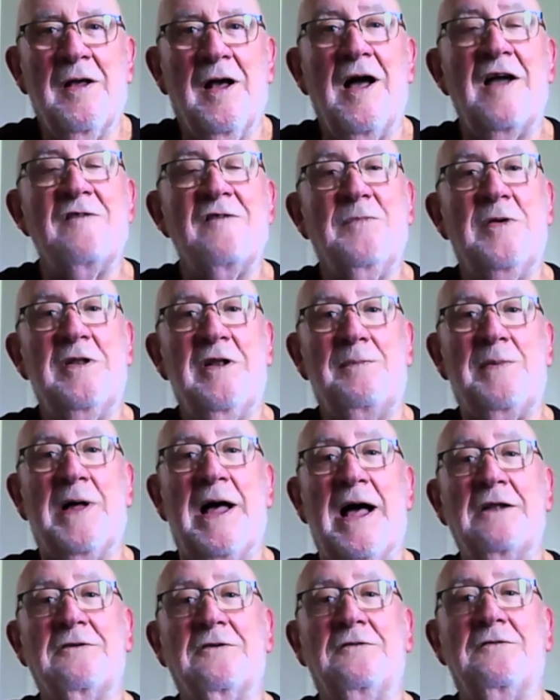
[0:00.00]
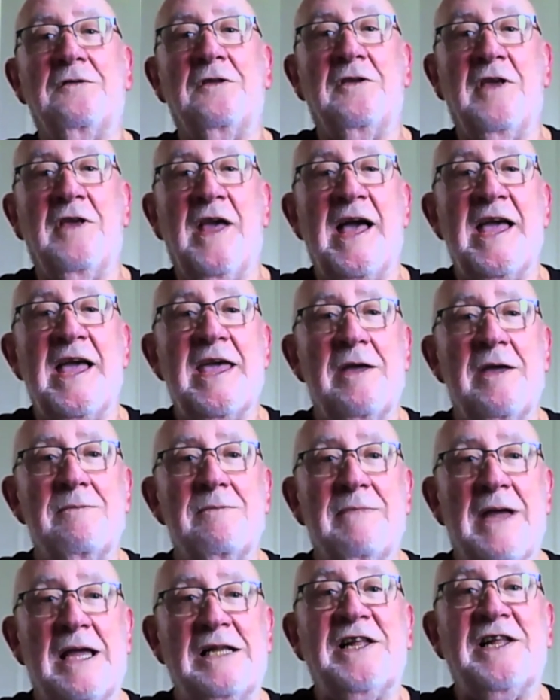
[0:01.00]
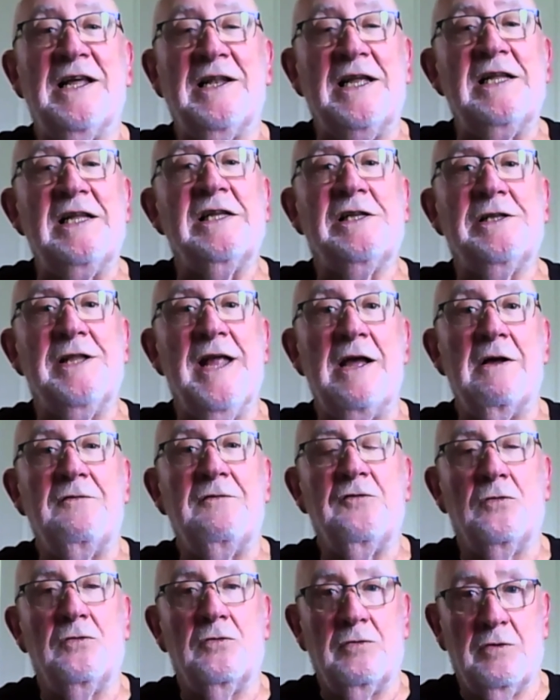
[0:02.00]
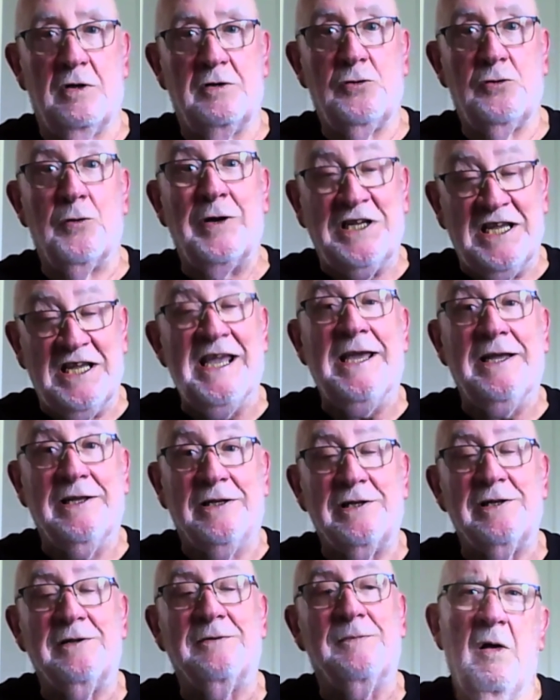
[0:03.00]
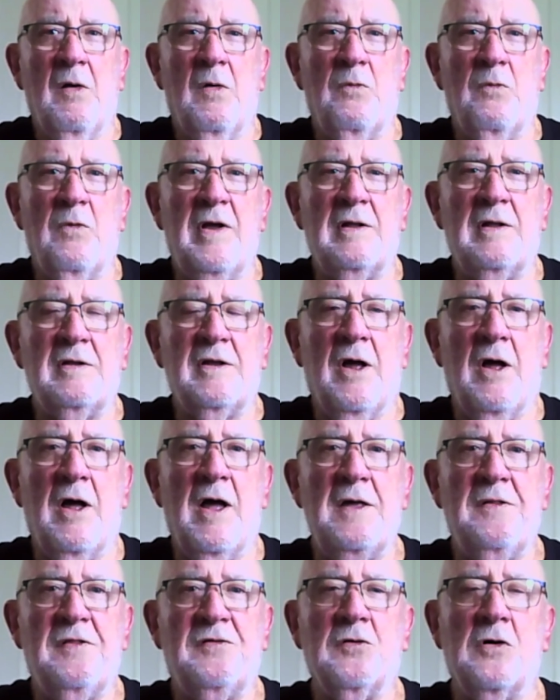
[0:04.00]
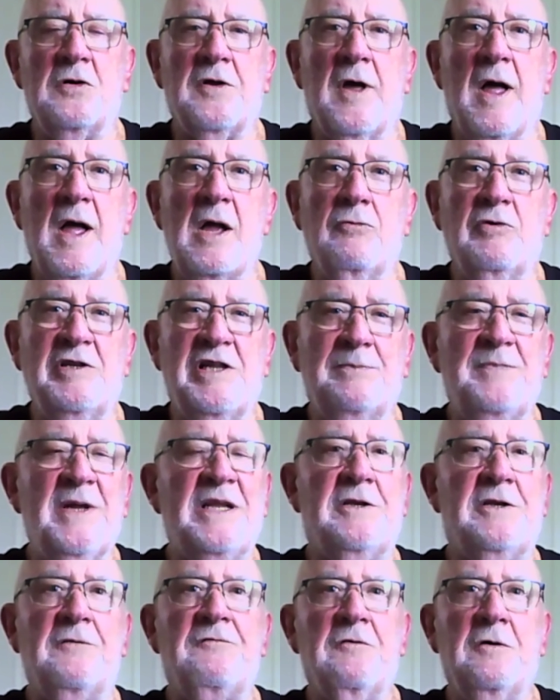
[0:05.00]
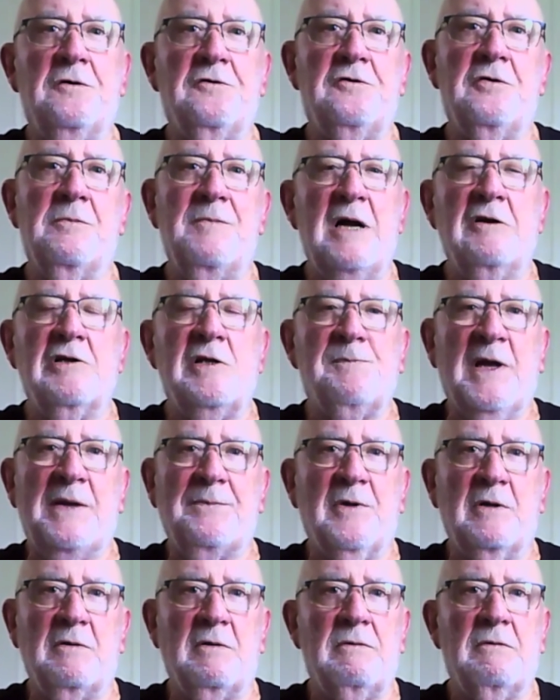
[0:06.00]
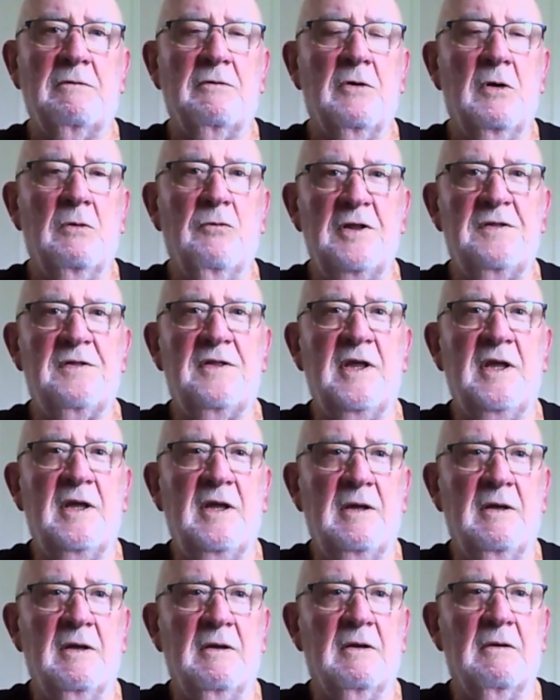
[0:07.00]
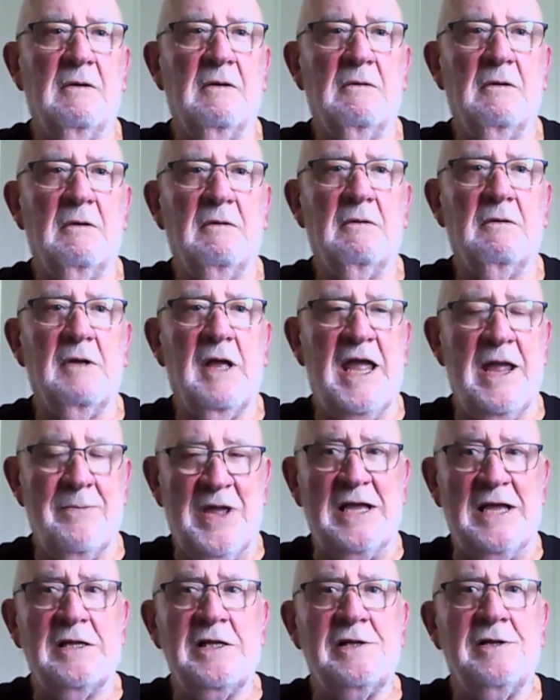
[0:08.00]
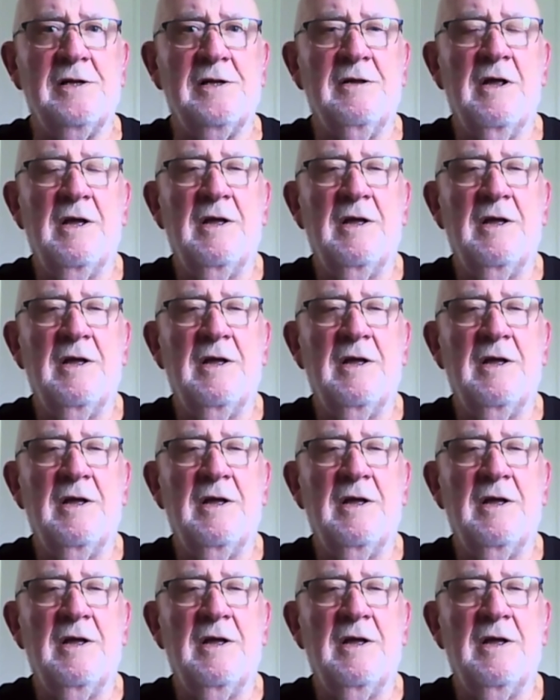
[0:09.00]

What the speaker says: I've been a part of the AMSLS now for 20 years. Well, I thought I was a bit different to most people with the MS.